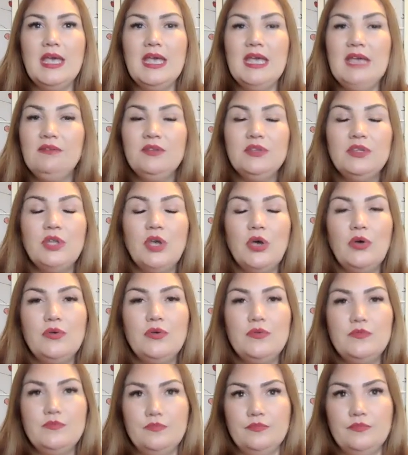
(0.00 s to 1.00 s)
even
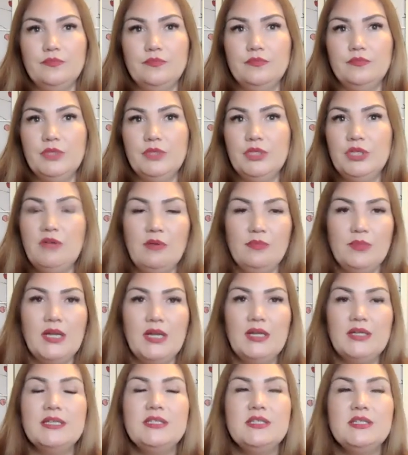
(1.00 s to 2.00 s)
though, you know, I'm
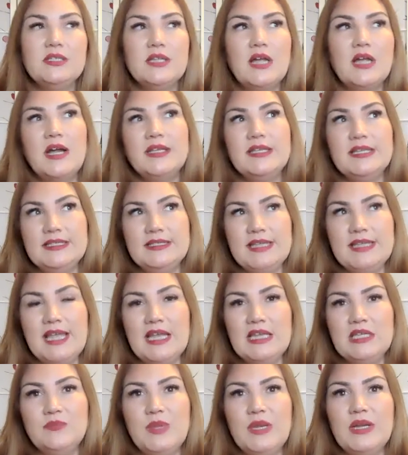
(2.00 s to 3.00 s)
not going to deny these
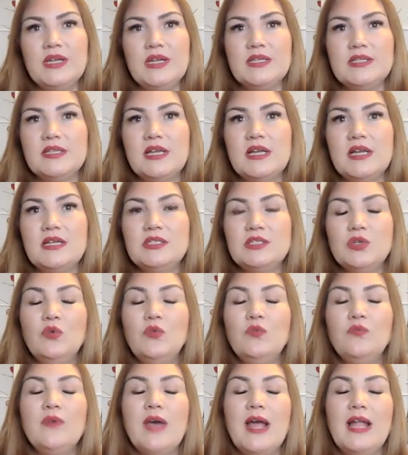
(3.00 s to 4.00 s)
experiences are
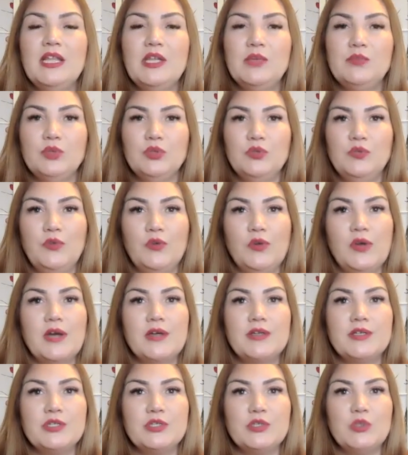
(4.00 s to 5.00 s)
so valuable for
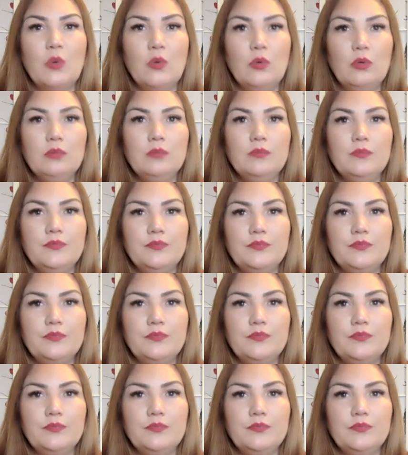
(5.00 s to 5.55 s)
our soul,